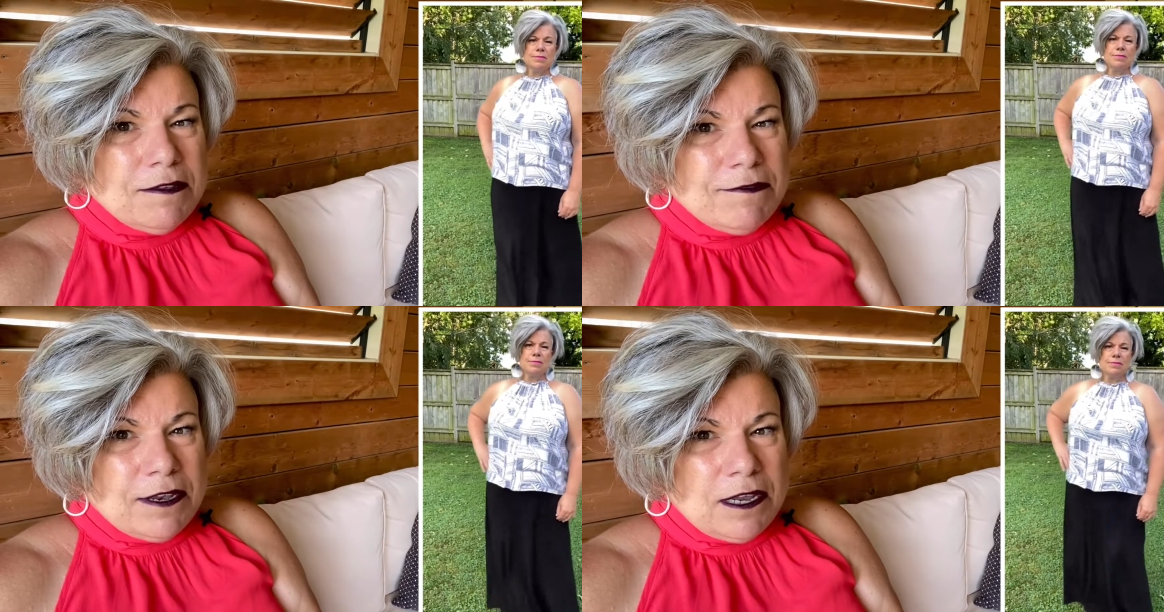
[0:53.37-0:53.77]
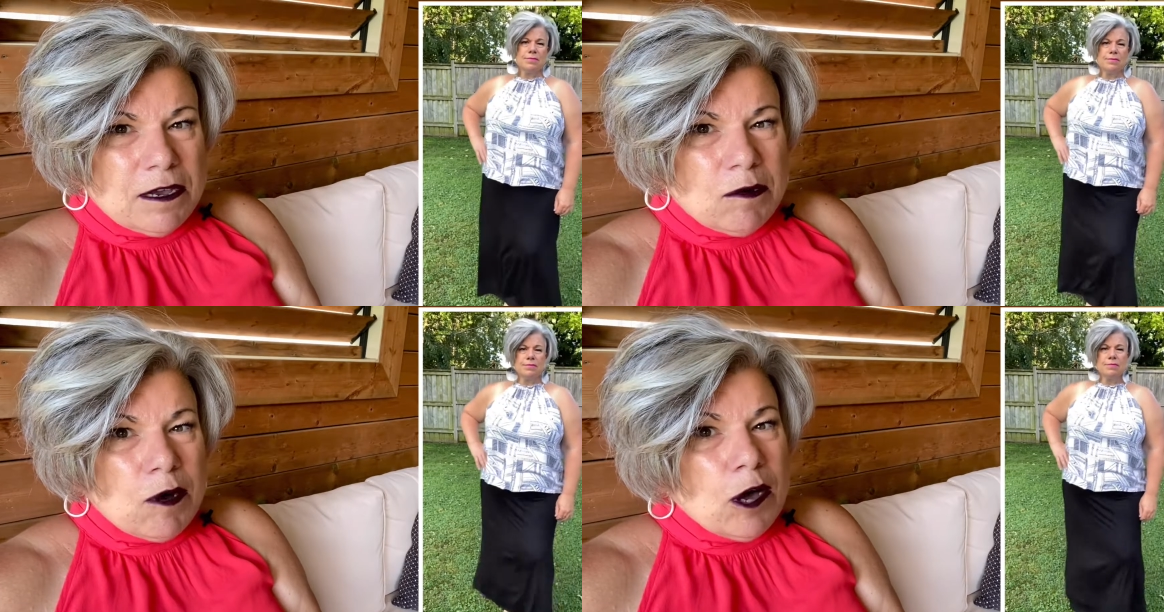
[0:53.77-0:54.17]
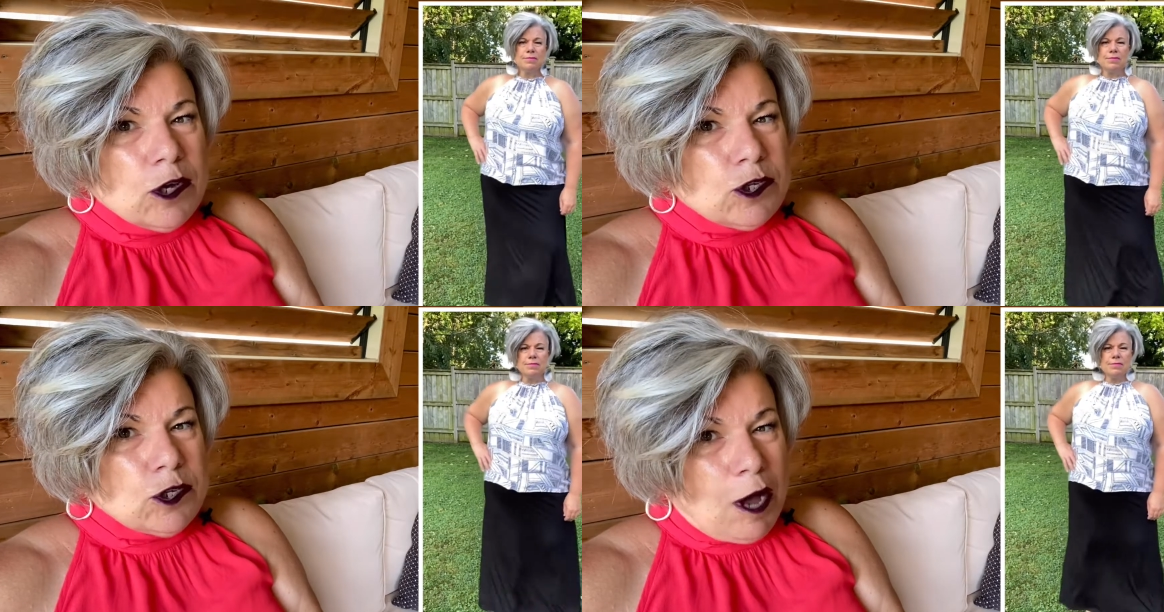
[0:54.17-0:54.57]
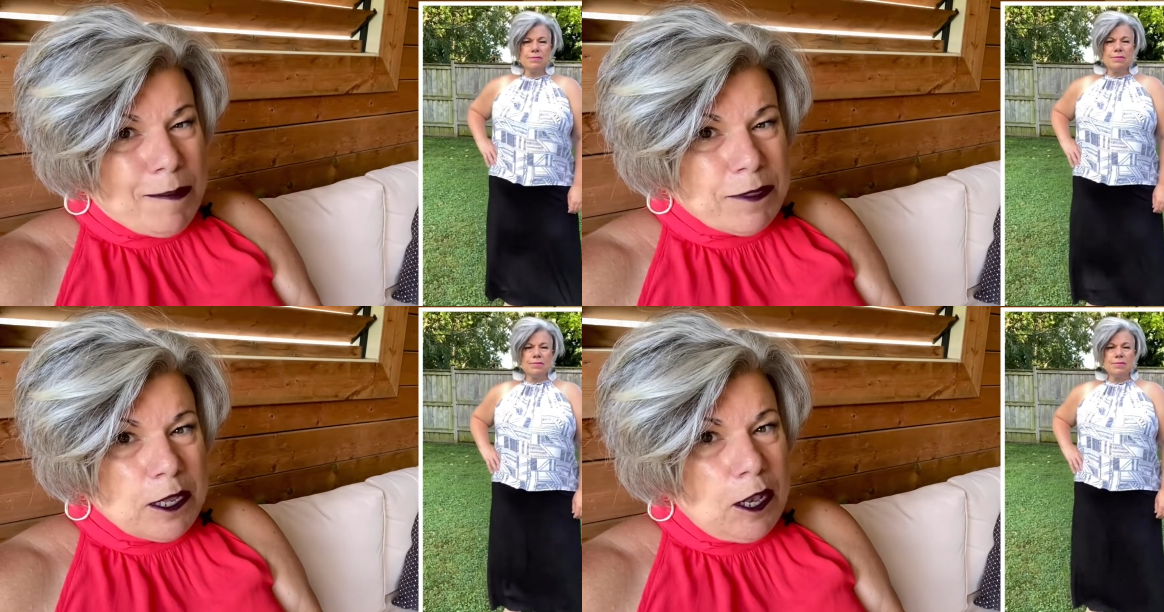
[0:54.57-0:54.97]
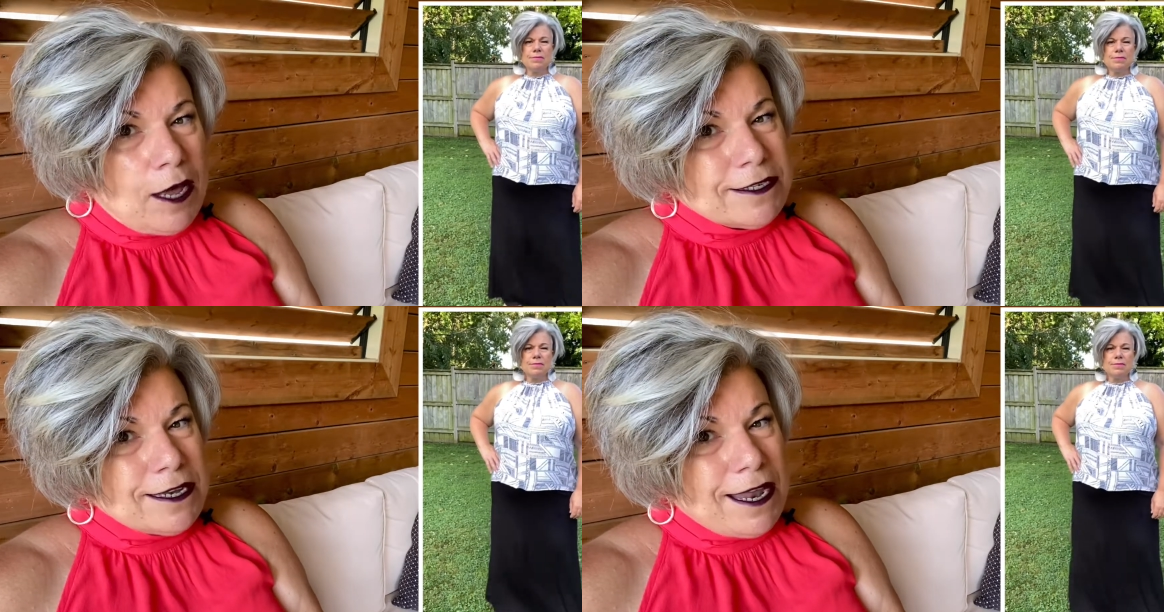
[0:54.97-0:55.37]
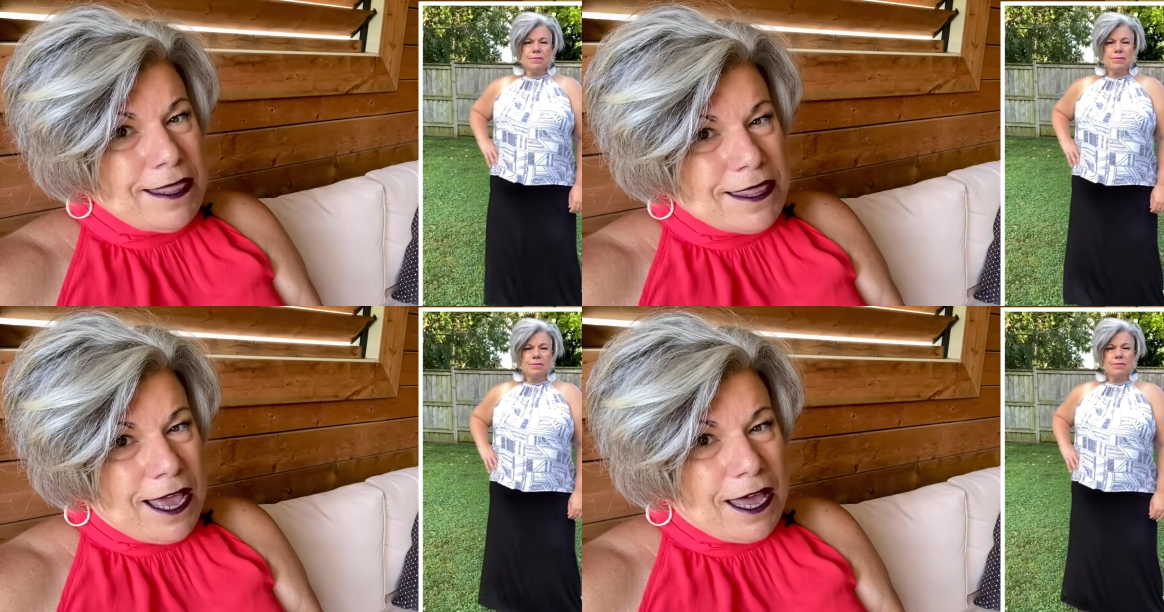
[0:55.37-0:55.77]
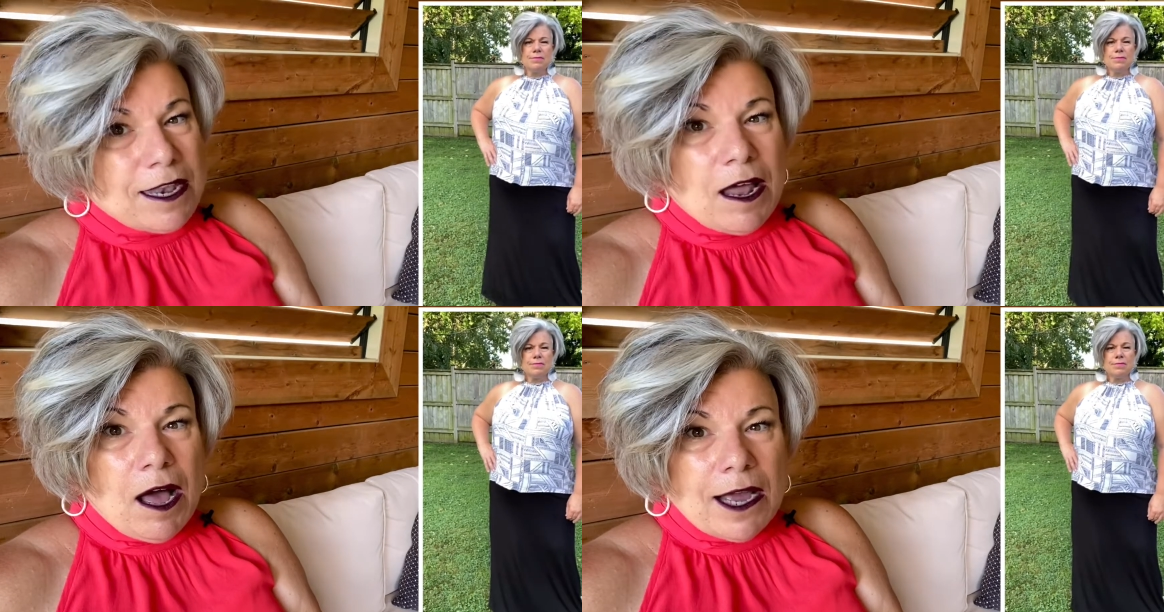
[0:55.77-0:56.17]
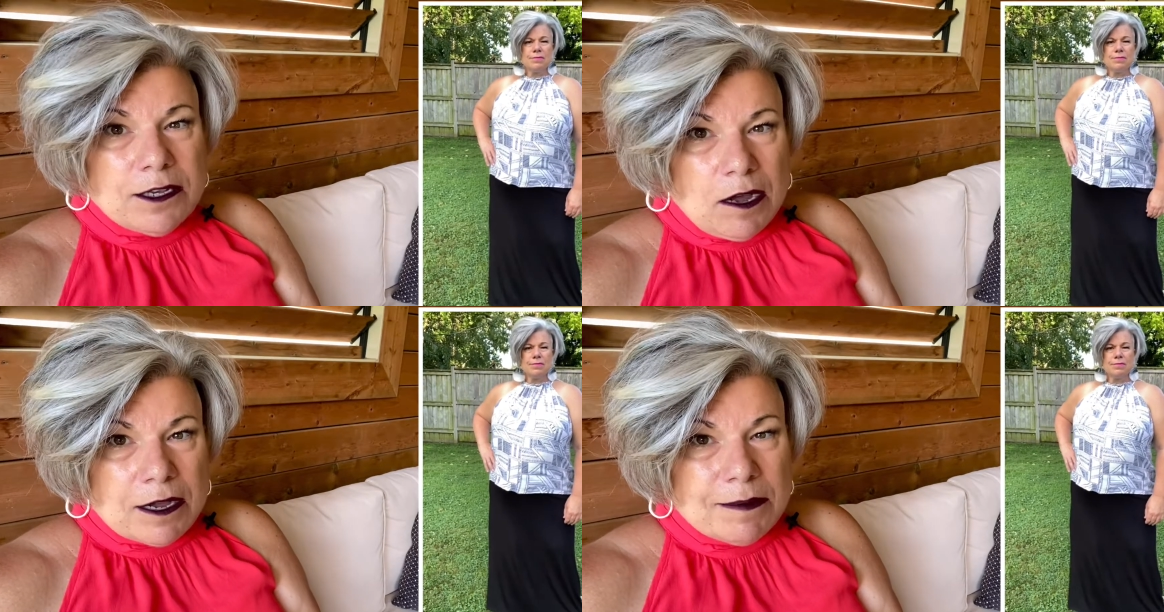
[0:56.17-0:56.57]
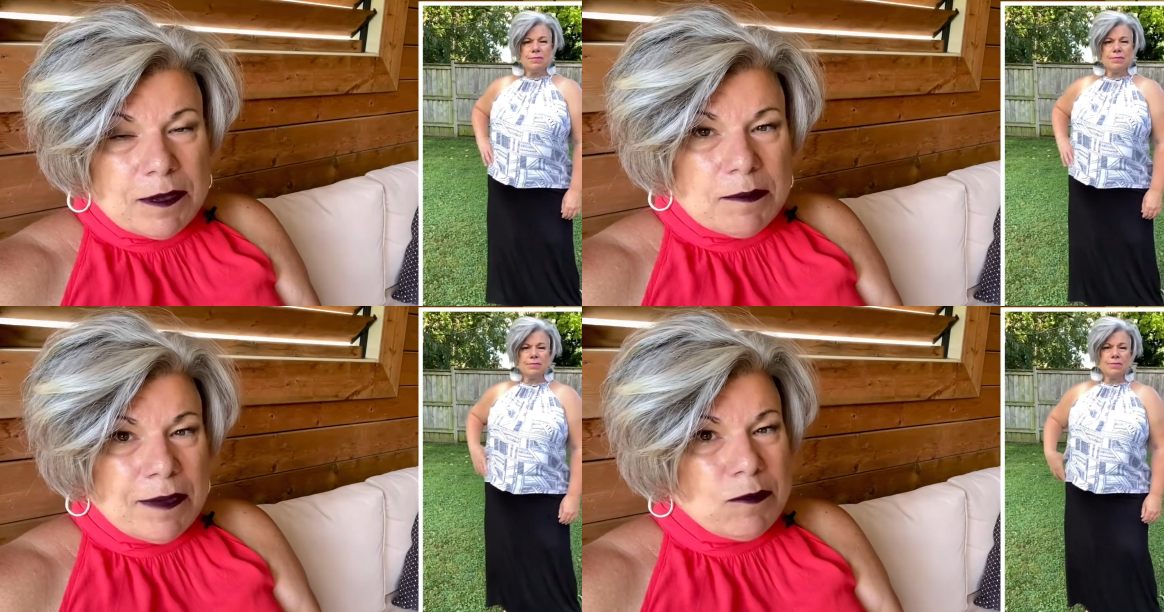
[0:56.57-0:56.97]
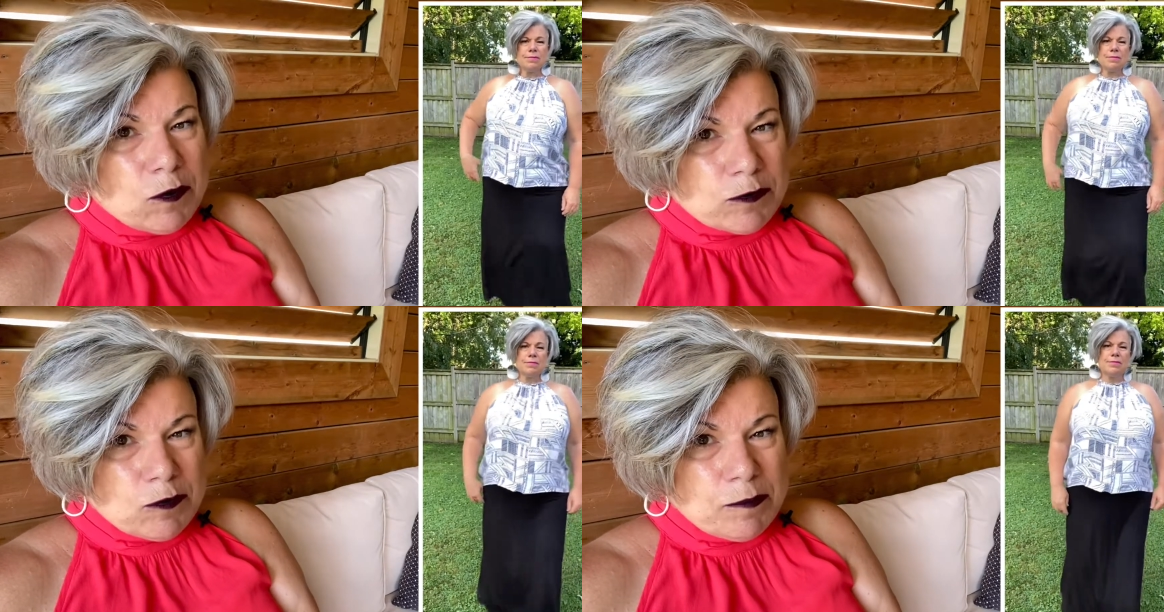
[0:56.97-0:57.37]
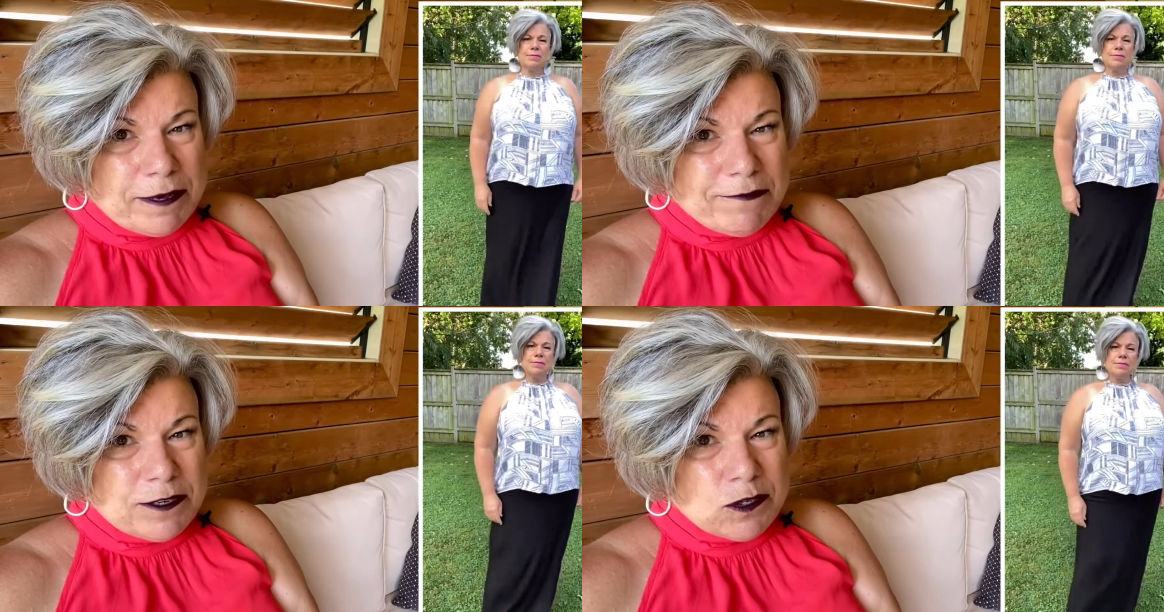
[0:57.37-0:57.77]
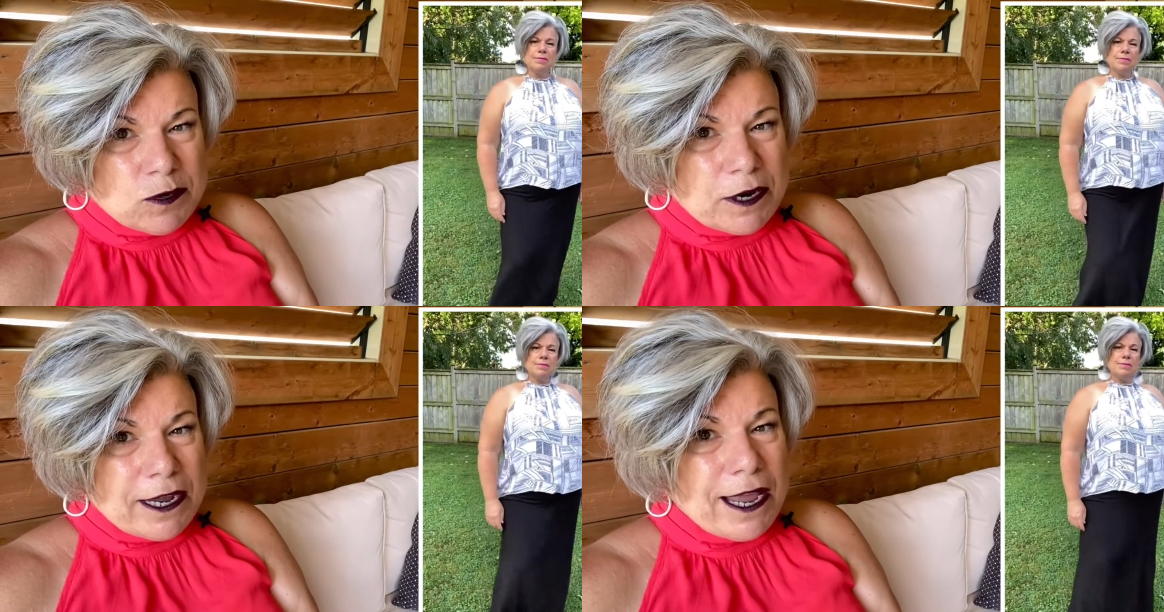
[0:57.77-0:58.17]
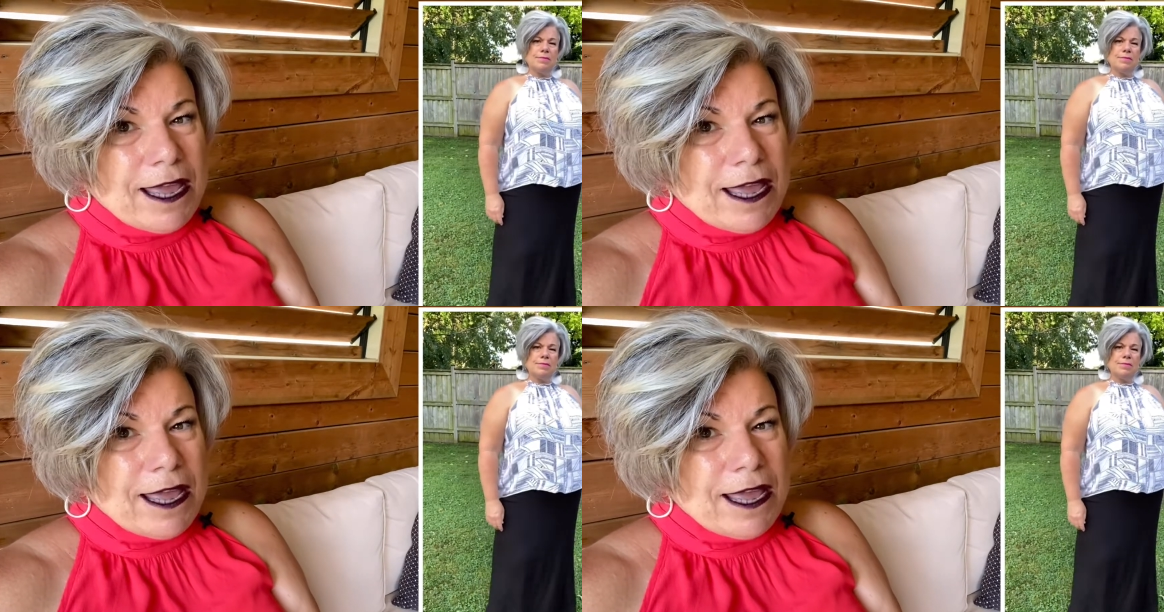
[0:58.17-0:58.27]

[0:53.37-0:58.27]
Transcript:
Speaker 1: the video, Shop the Closet, and then I talk about my wardrobe inventory.